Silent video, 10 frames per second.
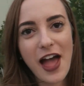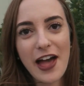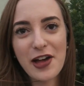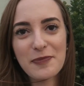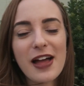
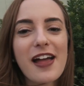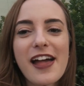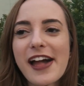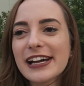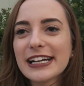I am
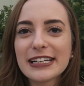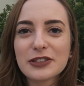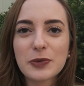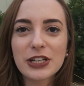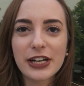
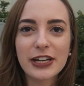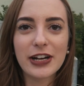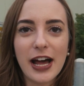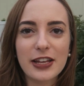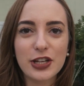and we are here
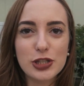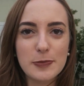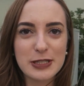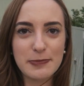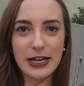at
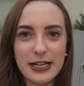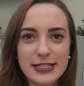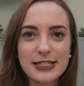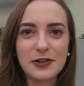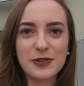YouTube
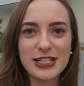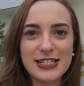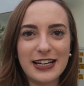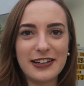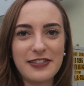space where's
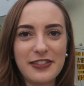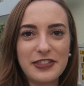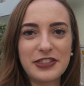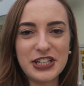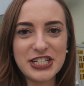the sign
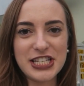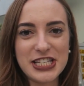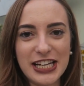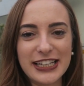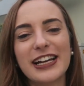there's the
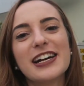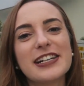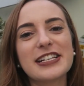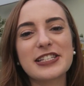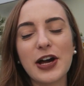sign
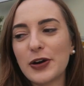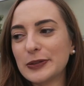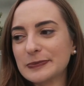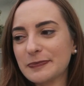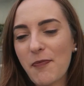
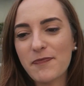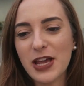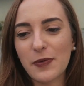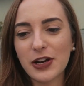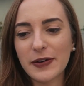so
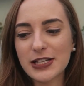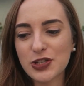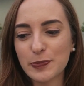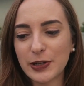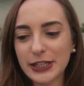yeah we're going
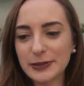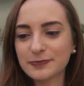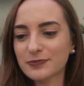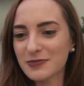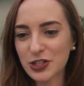into the party
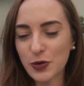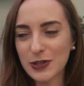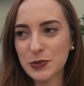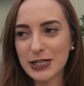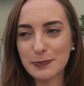don't know
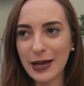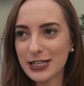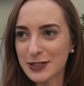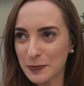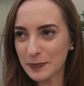what to
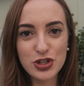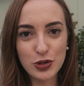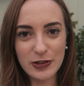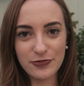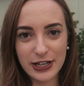expect
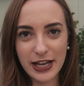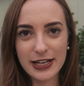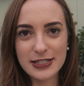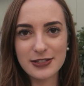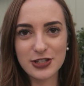should be fun I
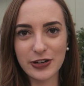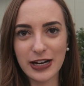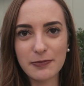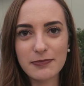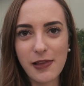guess
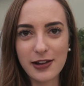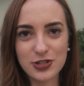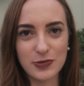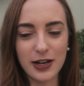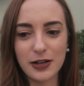sorry I'm like
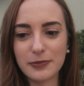chewing